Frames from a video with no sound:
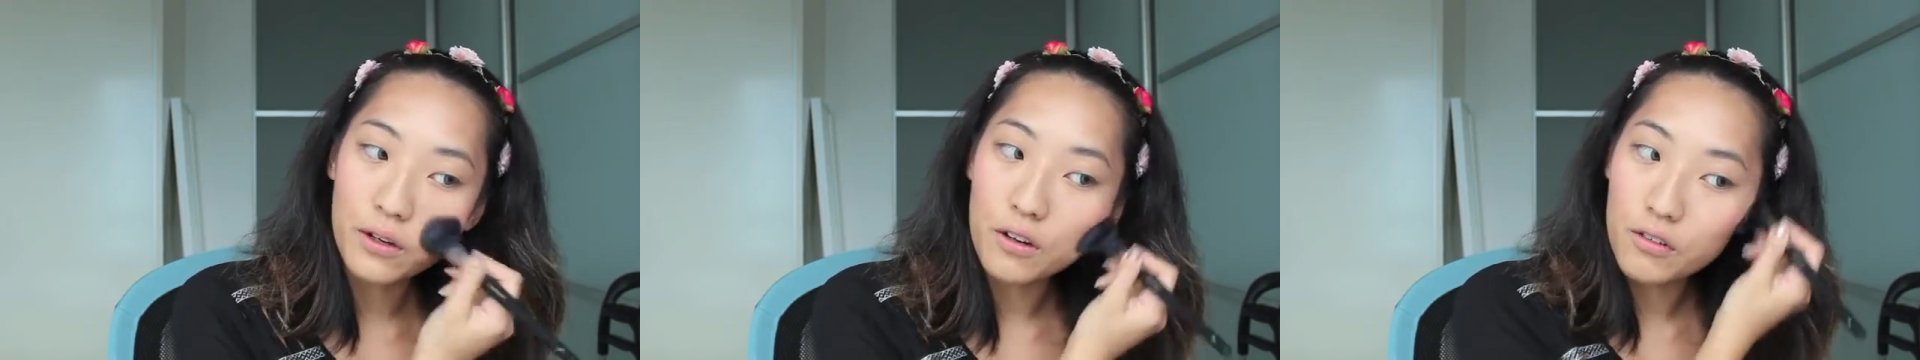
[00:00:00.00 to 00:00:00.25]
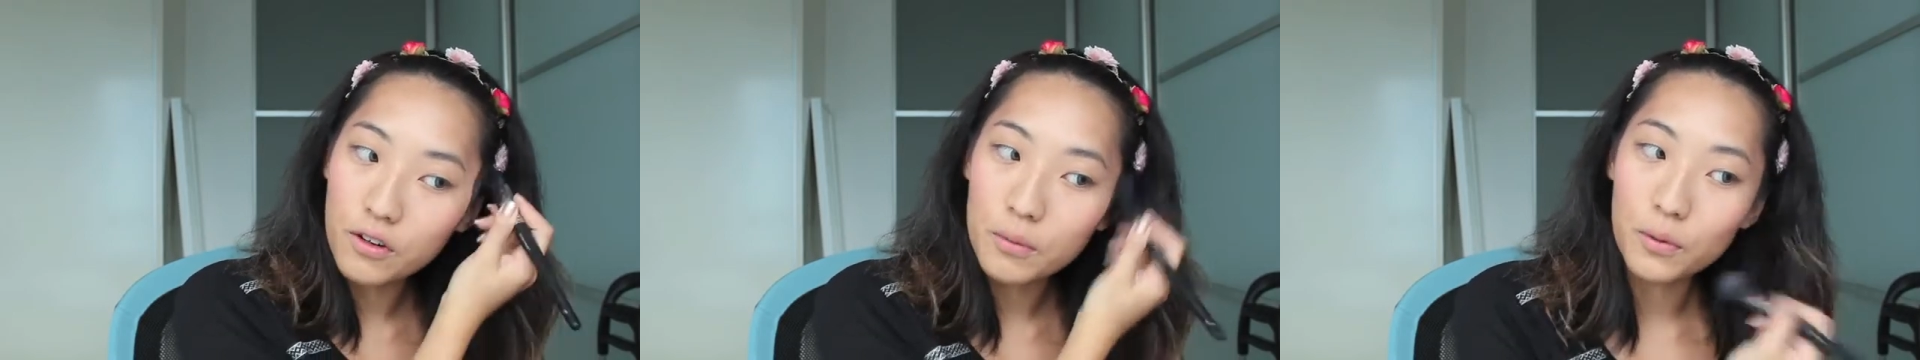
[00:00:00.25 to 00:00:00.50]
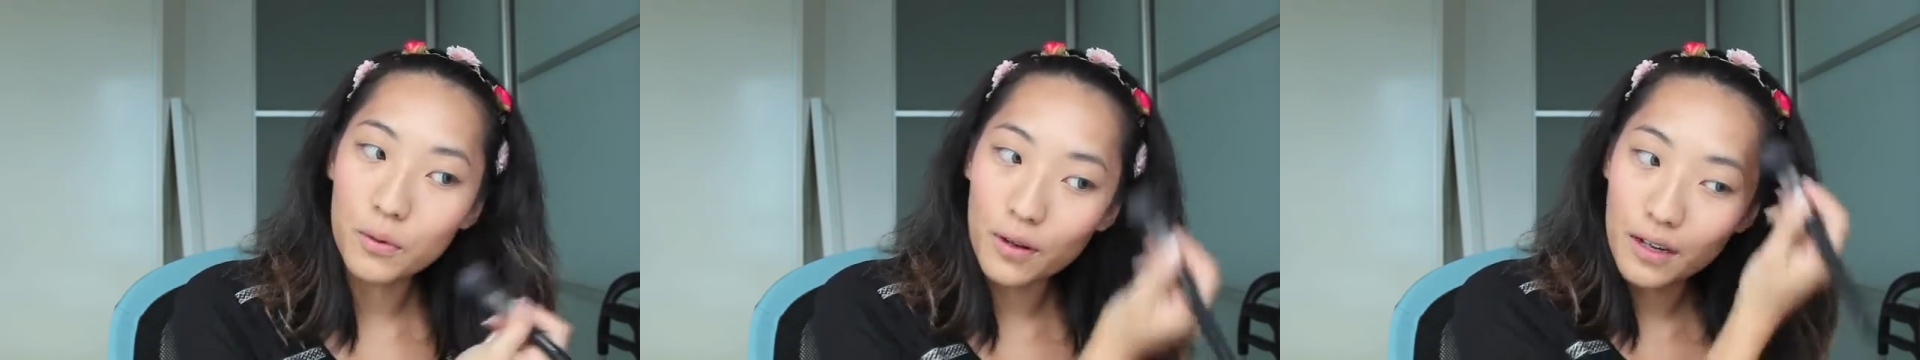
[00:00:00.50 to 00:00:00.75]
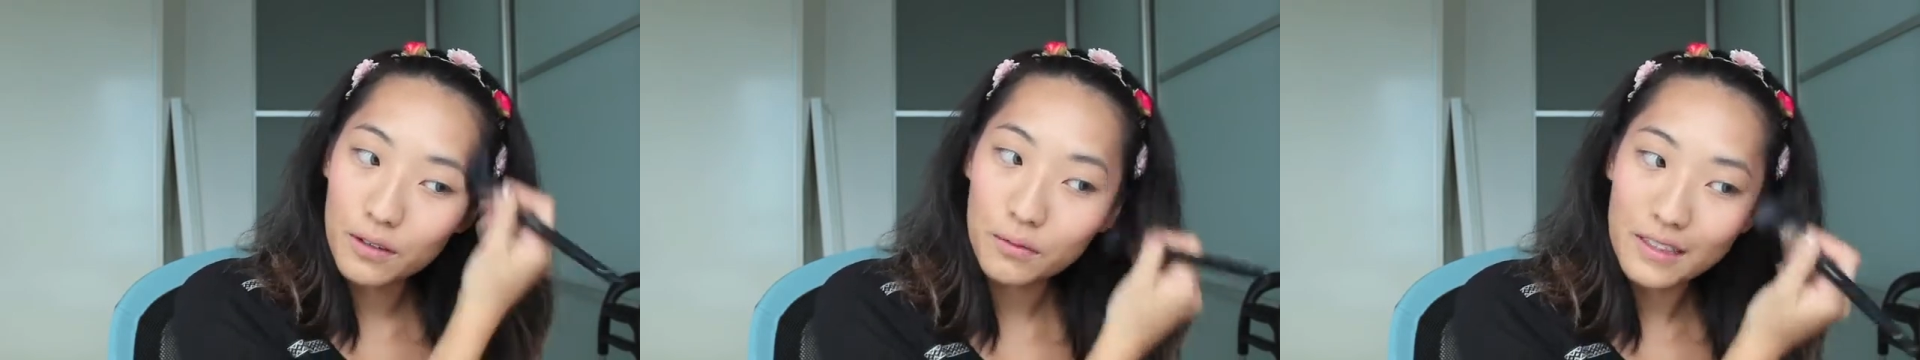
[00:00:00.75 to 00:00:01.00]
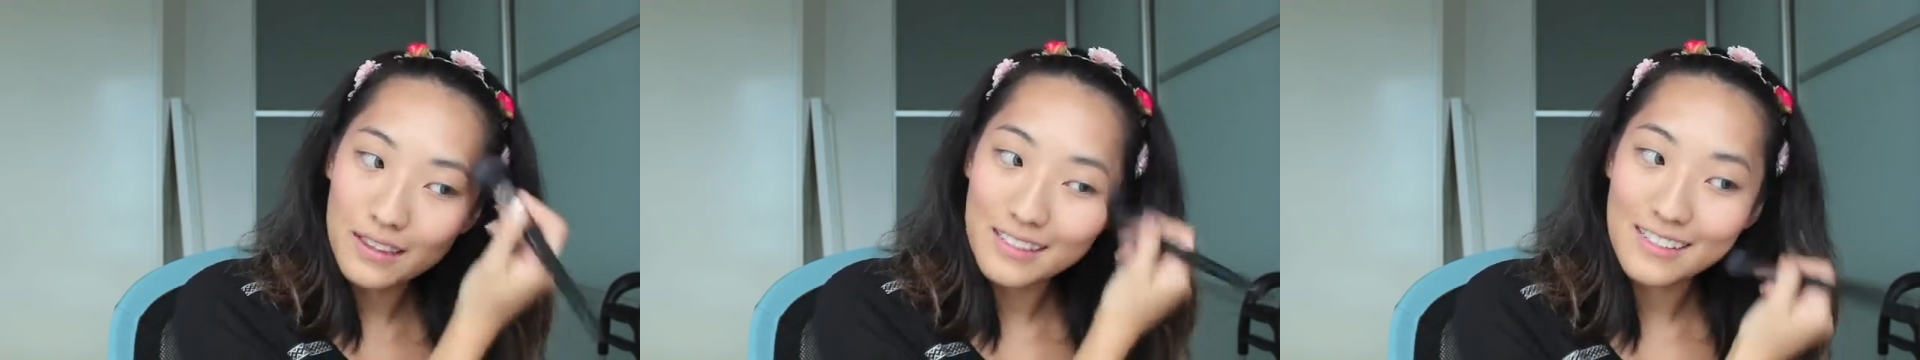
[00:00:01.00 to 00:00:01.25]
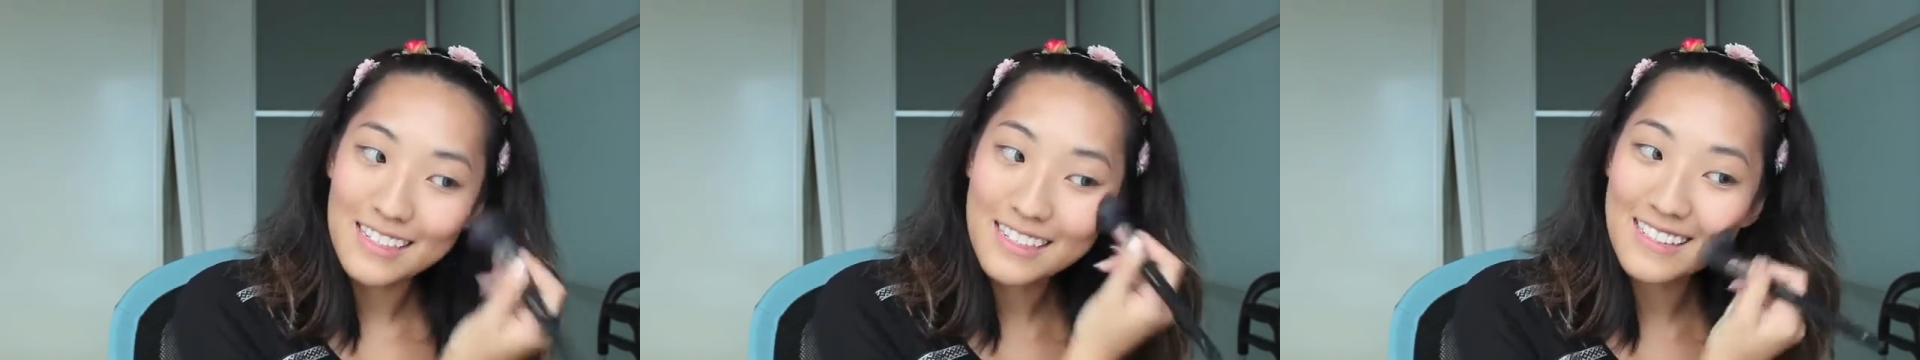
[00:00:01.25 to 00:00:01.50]
overboard with the
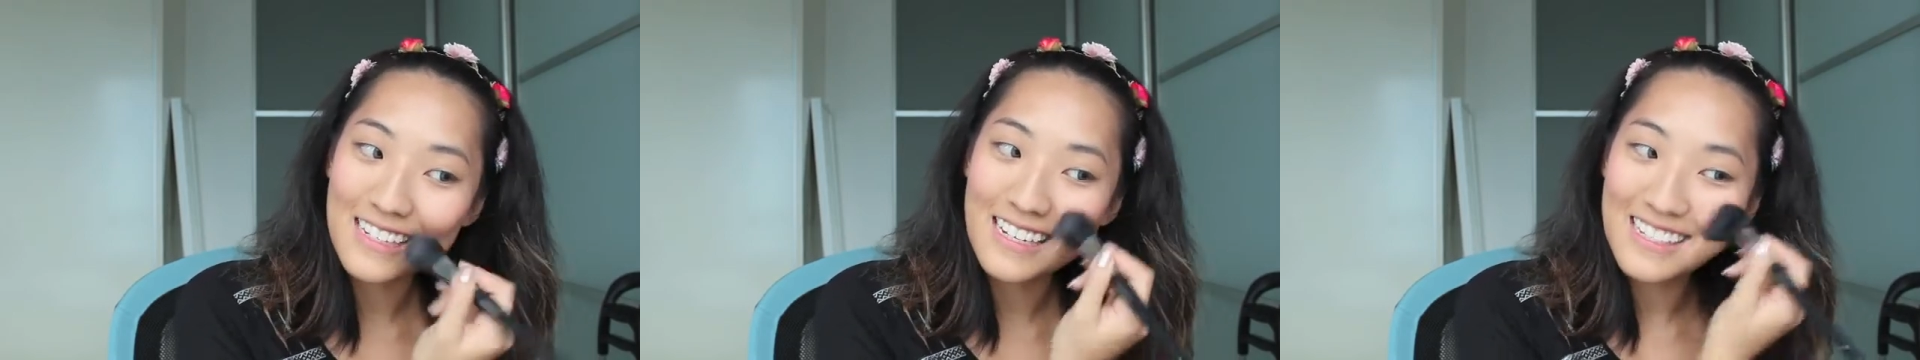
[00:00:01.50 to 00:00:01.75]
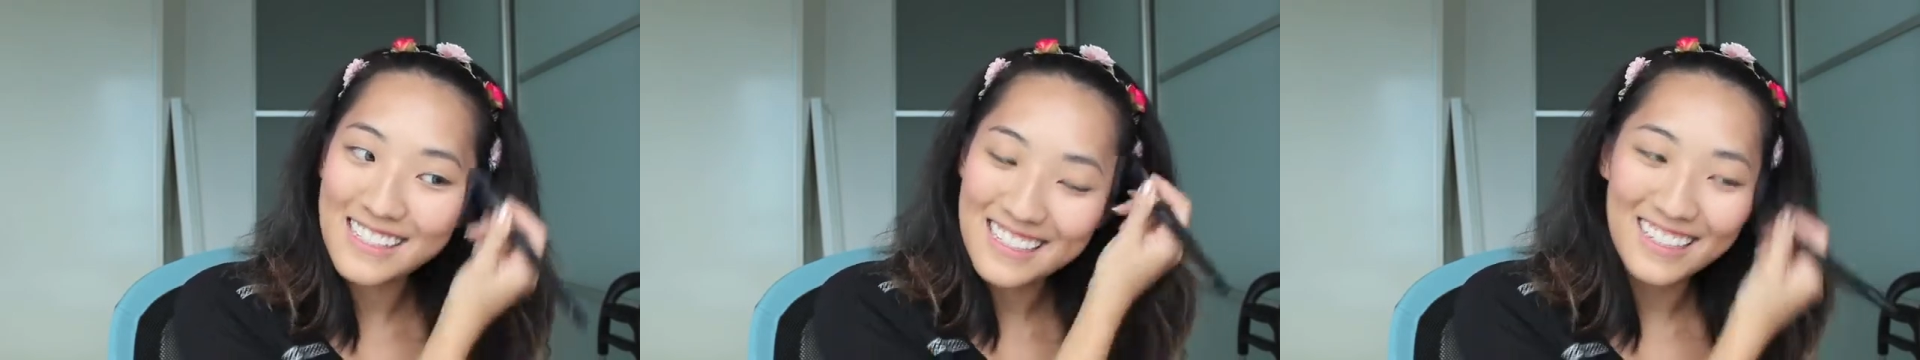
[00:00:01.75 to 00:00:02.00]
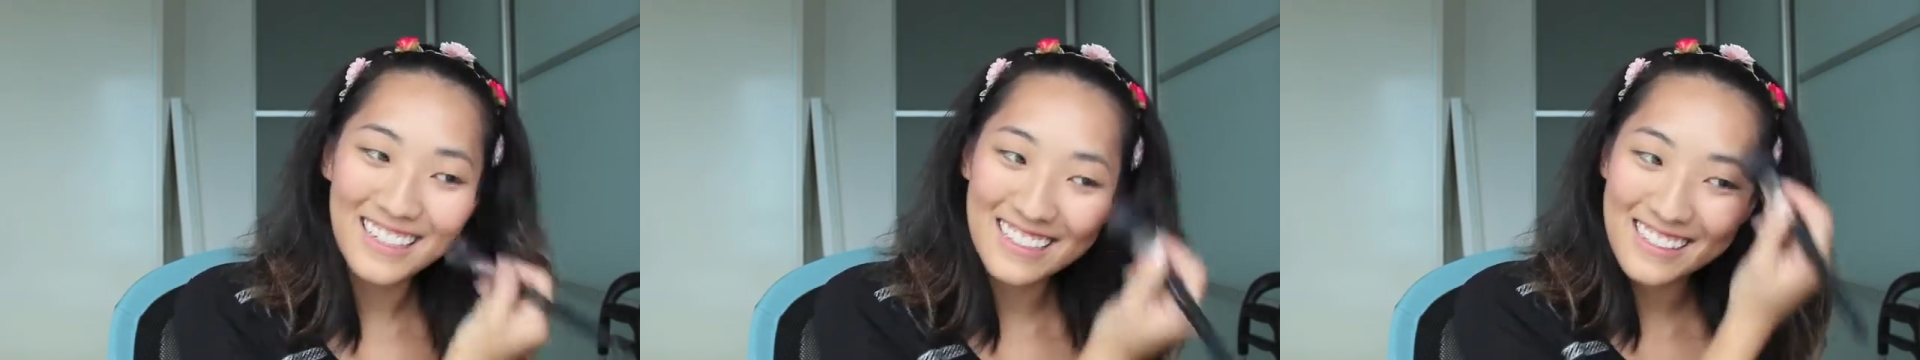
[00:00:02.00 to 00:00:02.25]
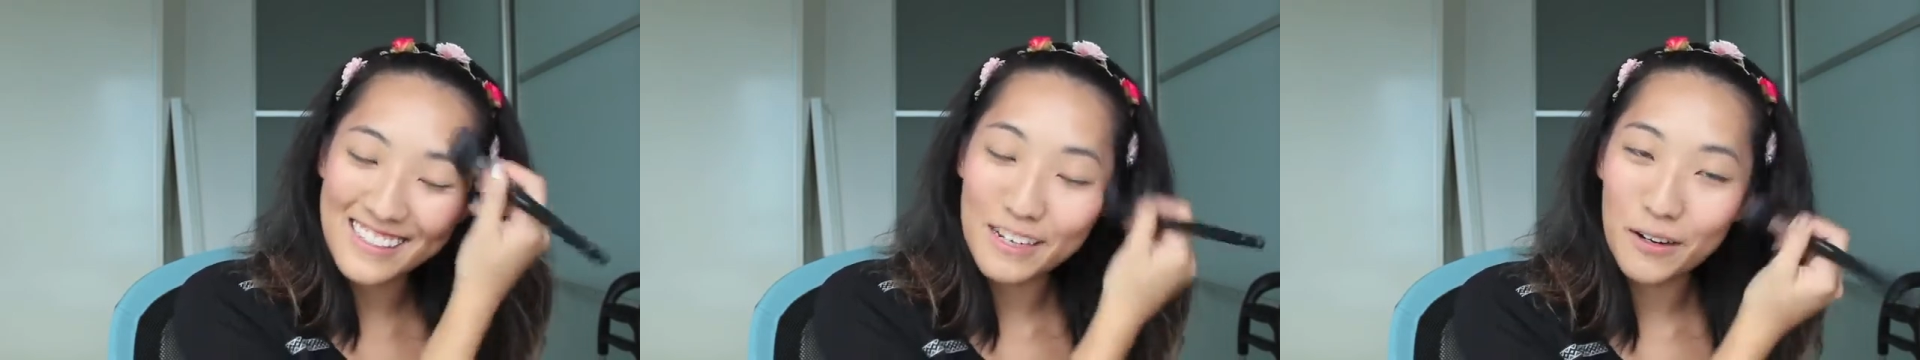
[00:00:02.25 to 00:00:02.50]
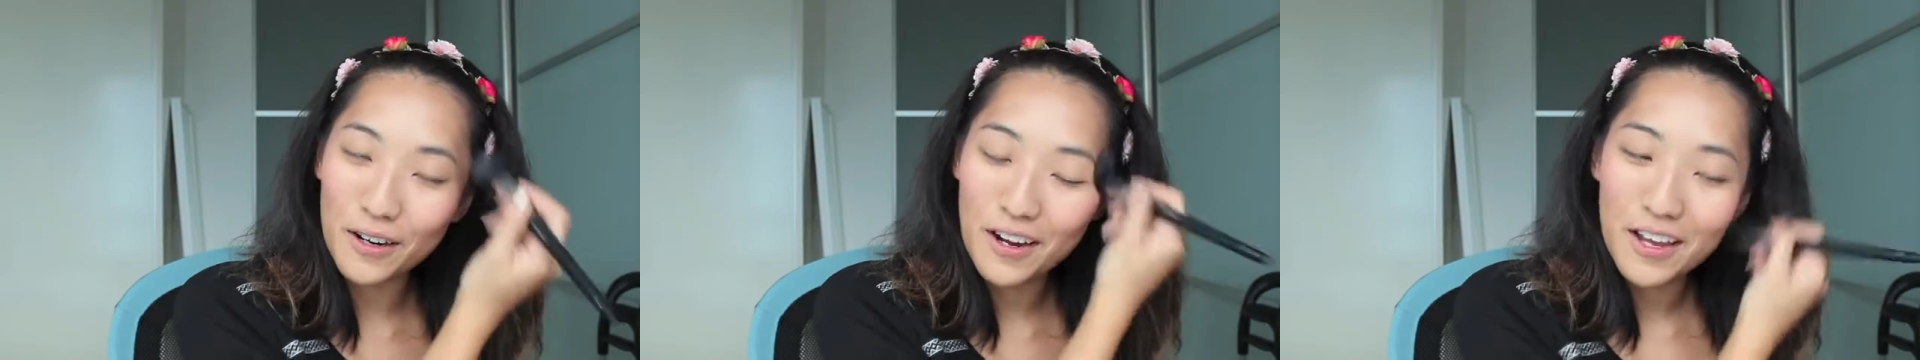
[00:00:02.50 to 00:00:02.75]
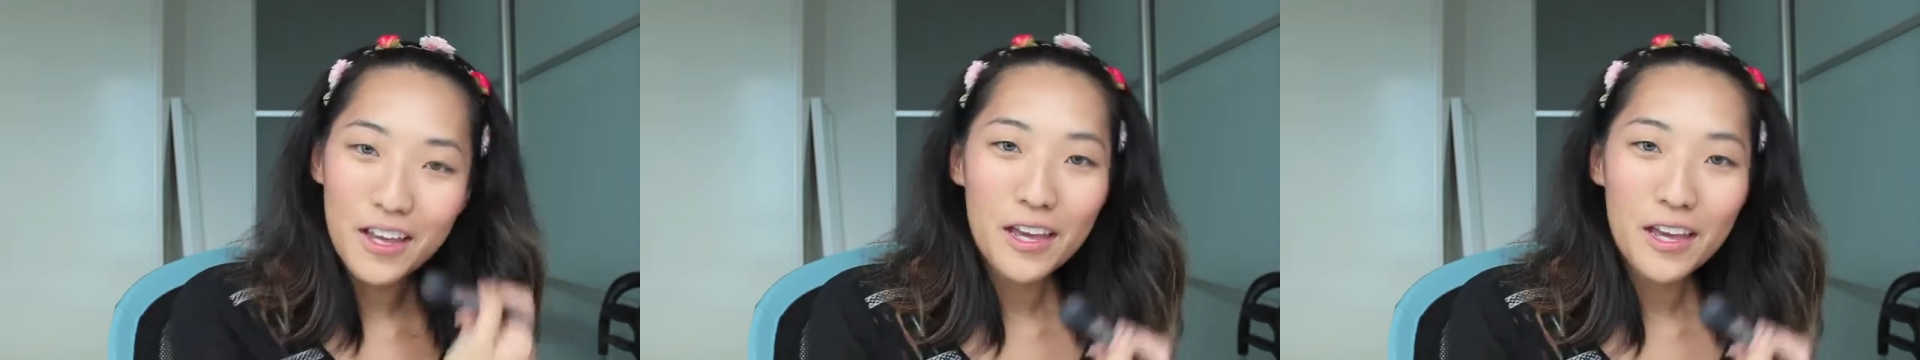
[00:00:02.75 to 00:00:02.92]
60s look because they were